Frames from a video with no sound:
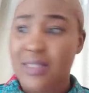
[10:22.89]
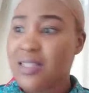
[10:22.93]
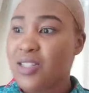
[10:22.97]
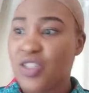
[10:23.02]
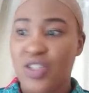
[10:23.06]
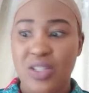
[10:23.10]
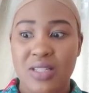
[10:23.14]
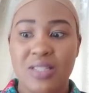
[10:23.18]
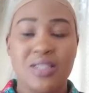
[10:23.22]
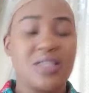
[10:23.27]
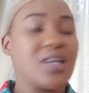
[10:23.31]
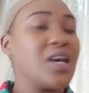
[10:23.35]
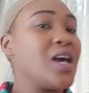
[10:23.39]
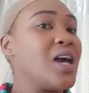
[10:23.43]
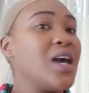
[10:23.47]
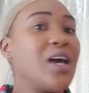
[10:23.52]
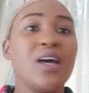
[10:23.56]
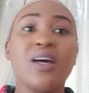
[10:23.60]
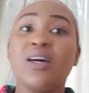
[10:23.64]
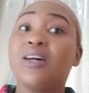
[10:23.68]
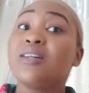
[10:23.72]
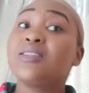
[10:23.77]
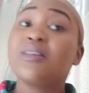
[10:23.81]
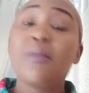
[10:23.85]

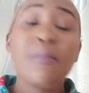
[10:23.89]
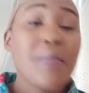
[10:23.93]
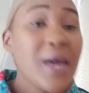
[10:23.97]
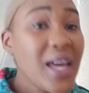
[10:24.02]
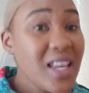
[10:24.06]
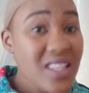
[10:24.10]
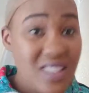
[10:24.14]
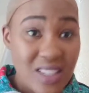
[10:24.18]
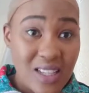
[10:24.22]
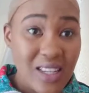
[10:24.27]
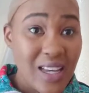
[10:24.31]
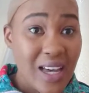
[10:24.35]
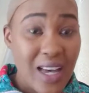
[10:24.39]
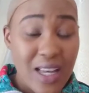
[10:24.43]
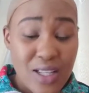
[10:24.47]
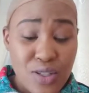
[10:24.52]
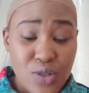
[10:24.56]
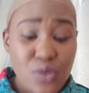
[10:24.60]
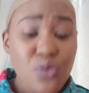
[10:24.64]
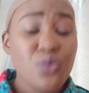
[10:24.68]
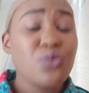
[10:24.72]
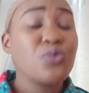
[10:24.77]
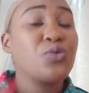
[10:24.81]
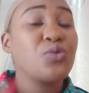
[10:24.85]
It's amazing, guys.
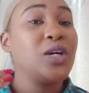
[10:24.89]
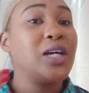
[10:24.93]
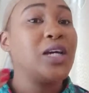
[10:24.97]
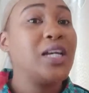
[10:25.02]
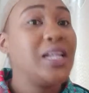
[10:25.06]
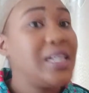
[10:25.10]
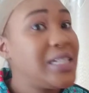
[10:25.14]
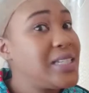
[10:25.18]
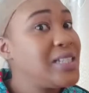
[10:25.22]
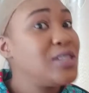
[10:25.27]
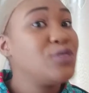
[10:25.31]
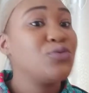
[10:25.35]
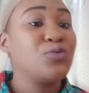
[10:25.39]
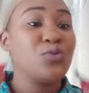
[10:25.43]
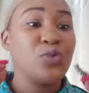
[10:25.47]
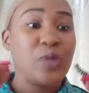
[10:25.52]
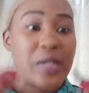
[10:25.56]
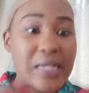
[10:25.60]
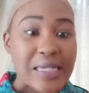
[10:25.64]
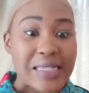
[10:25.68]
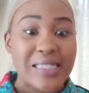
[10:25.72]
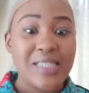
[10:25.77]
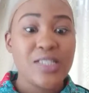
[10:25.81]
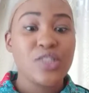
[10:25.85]
You really,
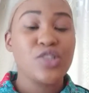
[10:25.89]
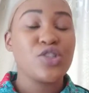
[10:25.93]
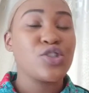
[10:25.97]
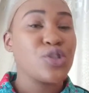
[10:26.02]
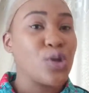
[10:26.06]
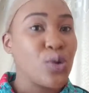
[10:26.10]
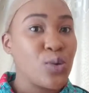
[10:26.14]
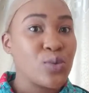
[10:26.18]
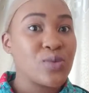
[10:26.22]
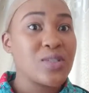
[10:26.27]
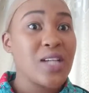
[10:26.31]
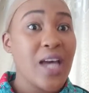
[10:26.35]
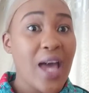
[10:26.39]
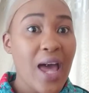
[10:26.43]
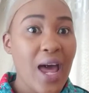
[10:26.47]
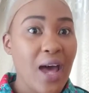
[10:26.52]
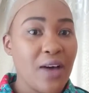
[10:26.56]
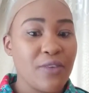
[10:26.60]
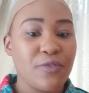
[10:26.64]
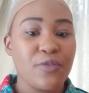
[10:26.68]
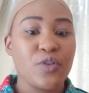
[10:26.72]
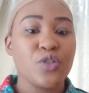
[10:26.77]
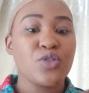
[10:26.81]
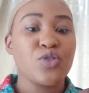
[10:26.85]
really don't
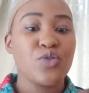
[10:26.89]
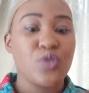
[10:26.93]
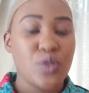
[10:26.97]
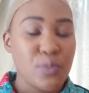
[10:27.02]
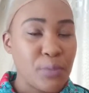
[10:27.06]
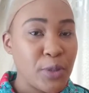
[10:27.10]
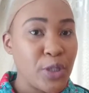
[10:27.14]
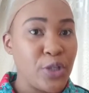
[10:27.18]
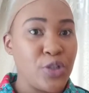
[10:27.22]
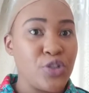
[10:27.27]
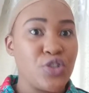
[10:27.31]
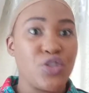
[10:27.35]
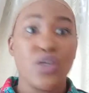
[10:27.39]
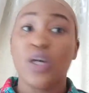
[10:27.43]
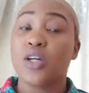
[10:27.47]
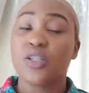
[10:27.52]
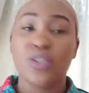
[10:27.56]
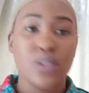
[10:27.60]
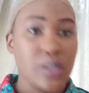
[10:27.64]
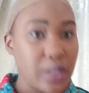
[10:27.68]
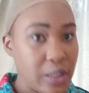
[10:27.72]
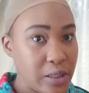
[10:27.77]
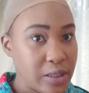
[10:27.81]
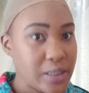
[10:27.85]
have to splurge
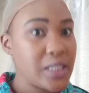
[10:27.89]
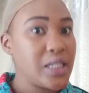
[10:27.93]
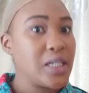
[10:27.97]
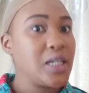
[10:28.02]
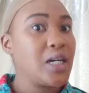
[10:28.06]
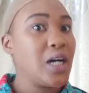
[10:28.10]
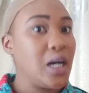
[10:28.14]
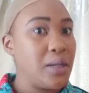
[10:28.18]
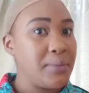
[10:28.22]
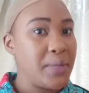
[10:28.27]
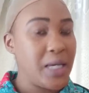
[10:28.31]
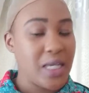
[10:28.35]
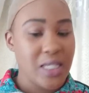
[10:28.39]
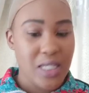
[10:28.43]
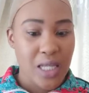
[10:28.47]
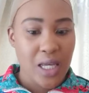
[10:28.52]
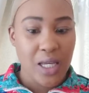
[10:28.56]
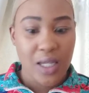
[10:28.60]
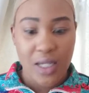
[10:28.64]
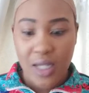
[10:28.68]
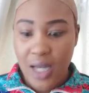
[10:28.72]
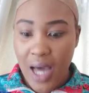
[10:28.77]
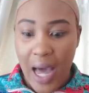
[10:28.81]
to look amazing.